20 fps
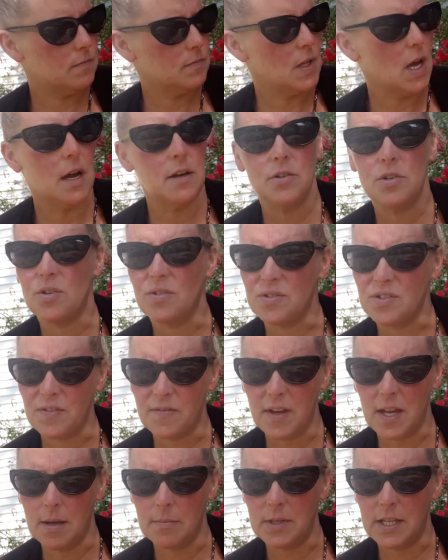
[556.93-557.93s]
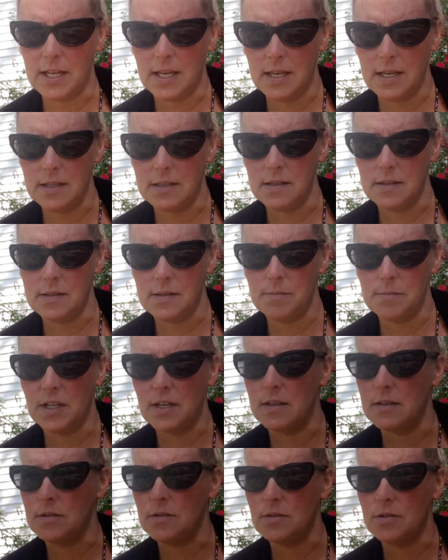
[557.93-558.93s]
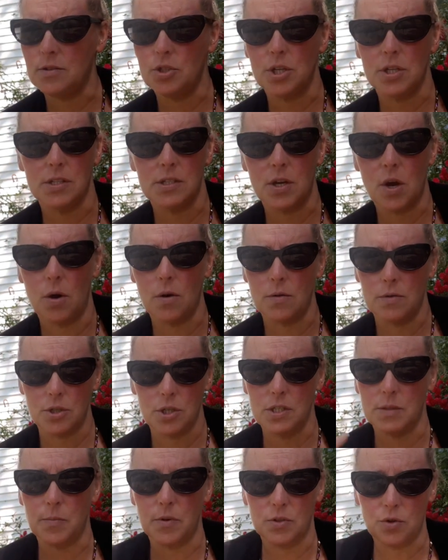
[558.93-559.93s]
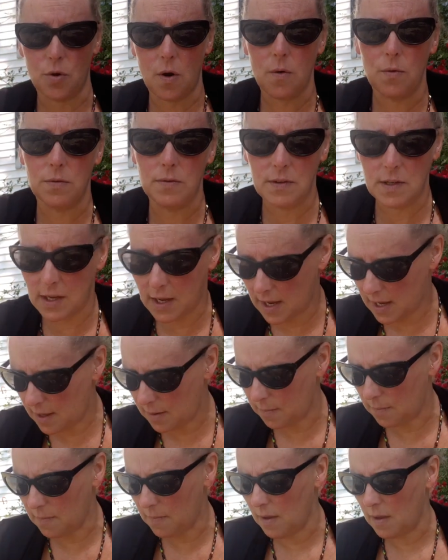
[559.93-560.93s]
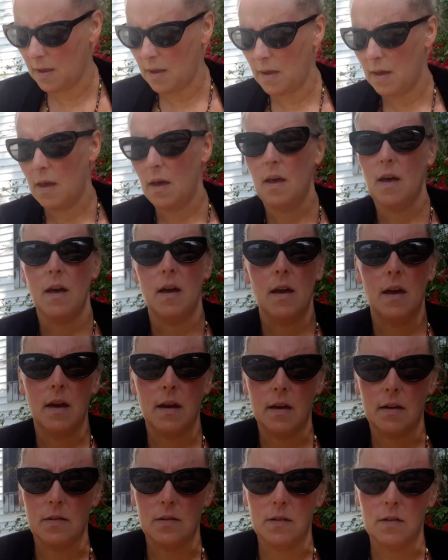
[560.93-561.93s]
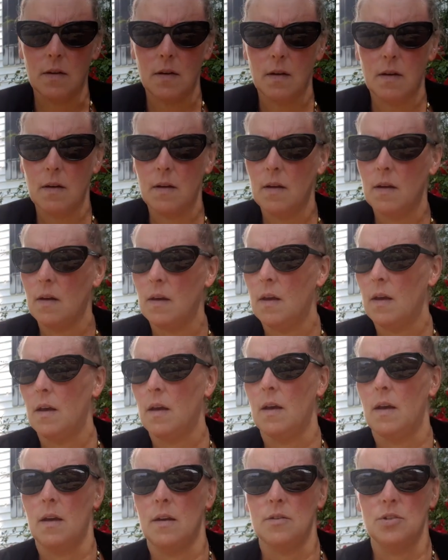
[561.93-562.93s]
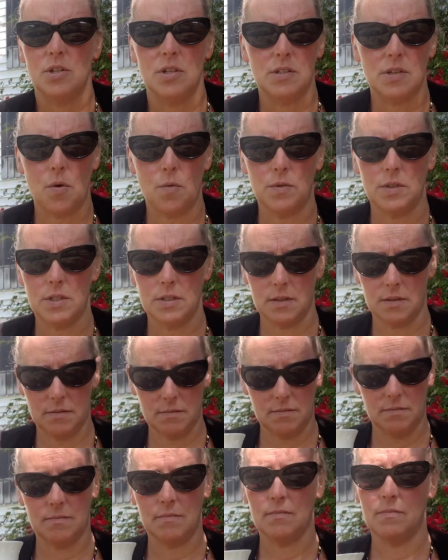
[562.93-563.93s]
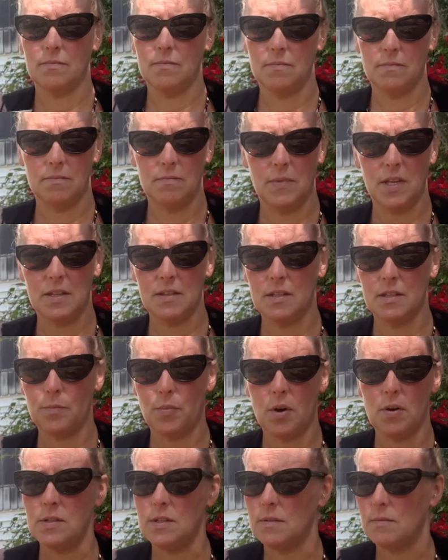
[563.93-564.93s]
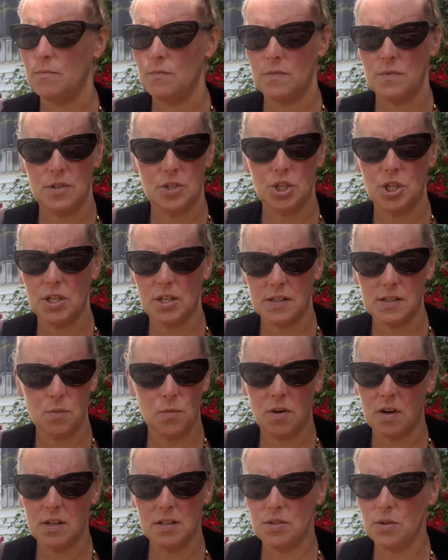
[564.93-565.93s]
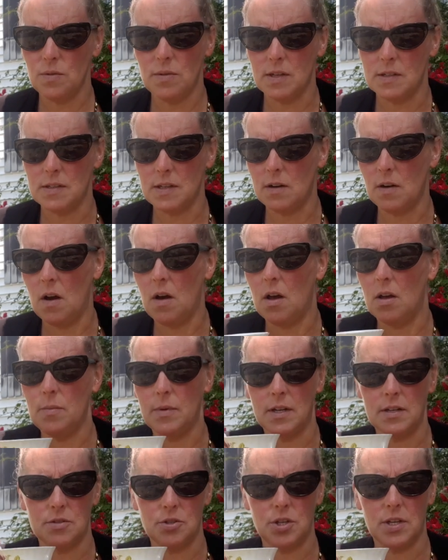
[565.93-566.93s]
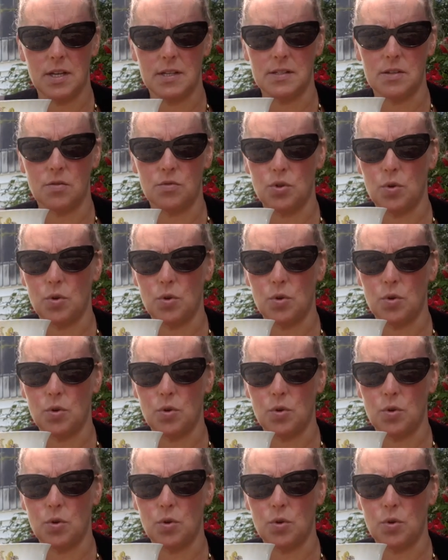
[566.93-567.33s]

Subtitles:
Hunter's family is, because she's betrothed to him, and she's going to meet this person. She doesn't want to do this at all, but she has no